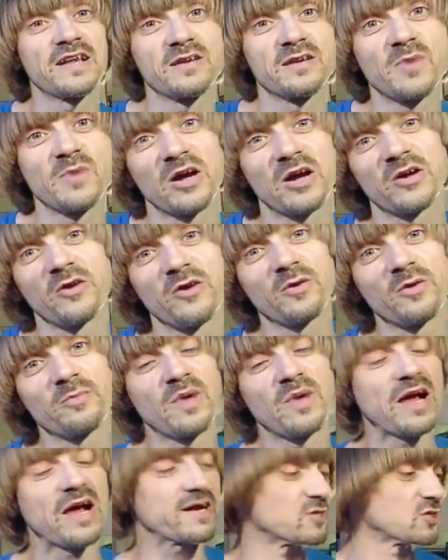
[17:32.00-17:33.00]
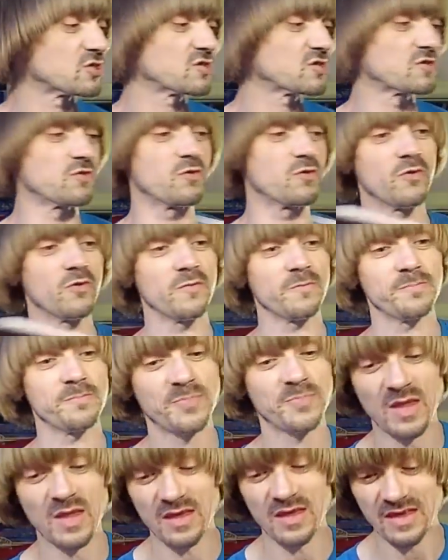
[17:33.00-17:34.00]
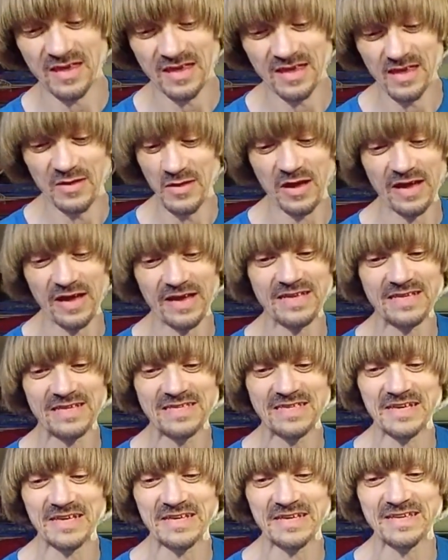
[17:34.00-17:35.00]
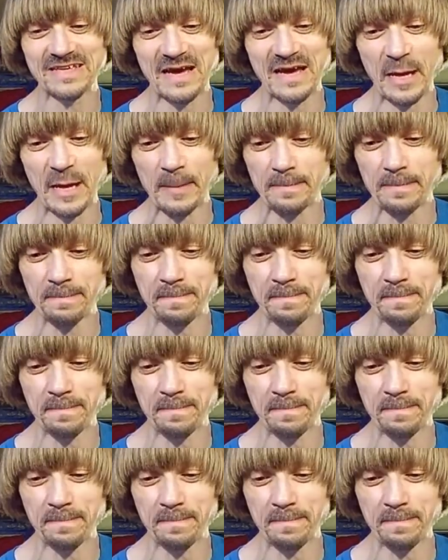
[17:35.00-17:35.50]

about going back to school. I can tell you that.